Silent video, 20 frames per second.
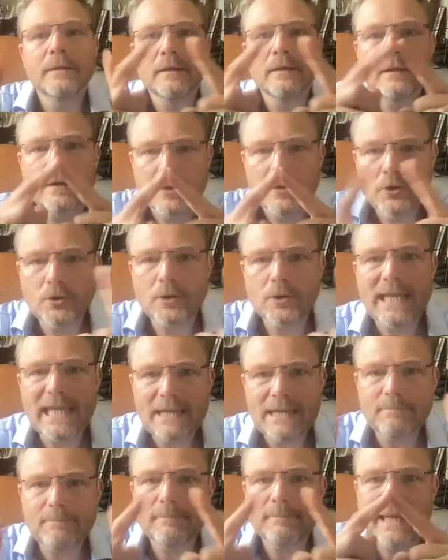You keep
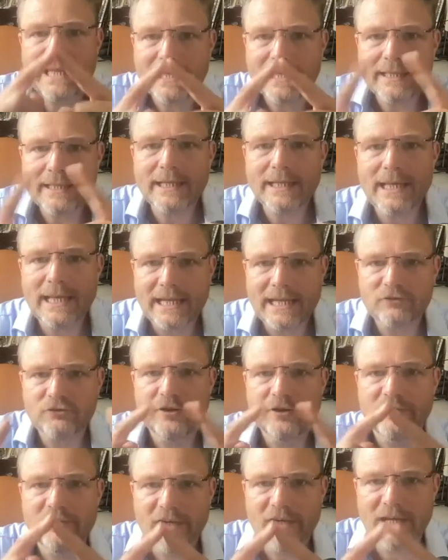making the connection
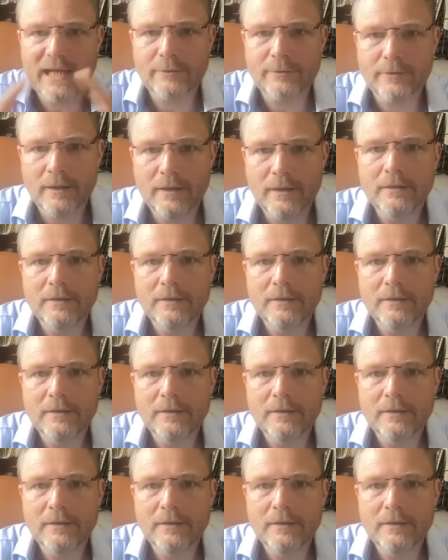together.